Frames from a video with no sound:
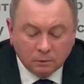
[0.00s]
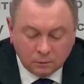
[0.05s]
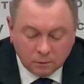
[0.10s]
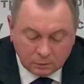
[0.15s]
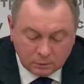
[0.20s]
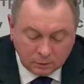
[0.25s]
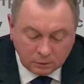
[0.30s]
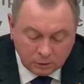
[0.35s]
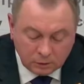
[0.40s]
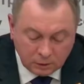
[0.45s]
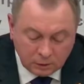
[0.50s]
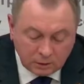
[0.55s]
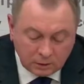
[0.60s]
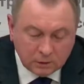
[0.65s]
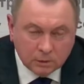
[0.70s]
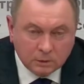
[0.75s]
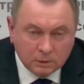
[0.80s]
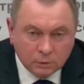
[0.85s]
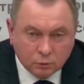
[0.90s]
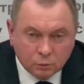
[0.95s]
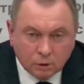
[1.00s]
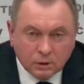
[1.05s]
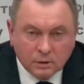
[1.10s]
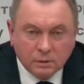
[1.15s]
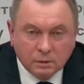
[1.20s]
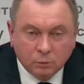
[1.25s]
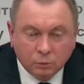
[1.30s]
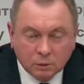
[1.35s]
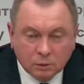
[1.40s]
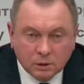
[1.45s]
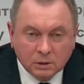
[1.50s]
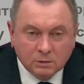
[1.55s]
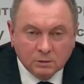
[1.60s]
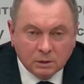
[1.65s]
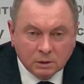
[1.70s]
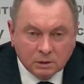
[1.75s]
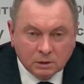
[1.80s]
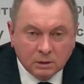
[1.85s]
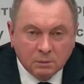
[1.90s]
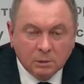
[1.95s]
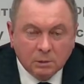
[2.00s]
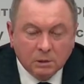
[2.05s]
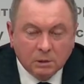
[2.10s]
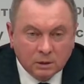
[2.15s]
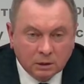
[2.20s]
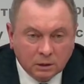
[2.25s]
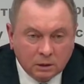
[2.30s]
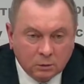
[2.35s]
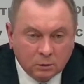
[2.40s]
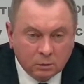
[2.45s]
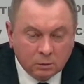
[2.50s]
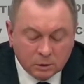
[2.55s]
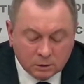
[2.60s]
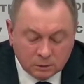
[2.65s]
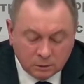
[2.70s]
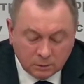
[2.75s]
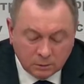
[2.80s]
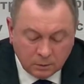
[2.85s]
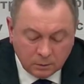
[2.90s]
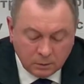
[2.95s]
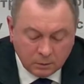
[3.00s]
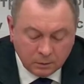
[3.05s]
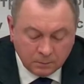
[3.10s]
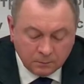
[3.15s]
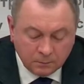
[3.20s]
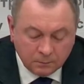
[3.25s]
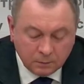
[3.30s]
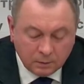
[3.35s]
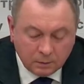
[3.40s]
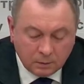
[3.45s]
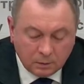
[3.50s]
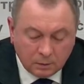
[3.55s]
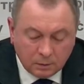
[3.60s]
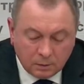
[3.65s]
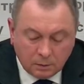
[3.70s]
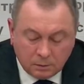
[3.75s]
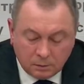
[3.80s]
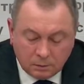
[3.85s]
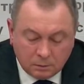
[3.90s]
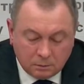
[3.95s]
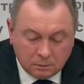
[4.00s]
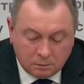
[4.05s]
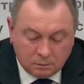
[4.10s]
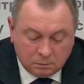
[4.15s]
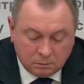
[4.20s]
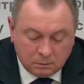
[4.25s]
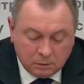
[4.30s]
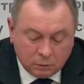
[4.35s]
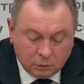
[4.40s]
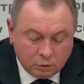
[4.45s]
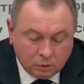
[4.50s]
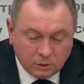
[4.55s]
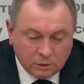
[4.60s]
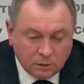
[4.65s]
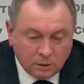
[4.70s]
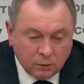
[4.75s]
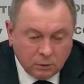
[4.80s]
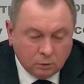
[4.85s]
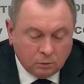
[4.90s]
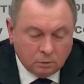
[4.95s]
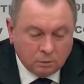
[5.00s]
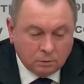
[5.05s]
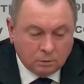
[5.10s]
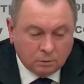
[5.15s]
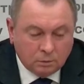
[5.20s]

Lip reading: I'm sure that the situation right now is going to unfold the same way.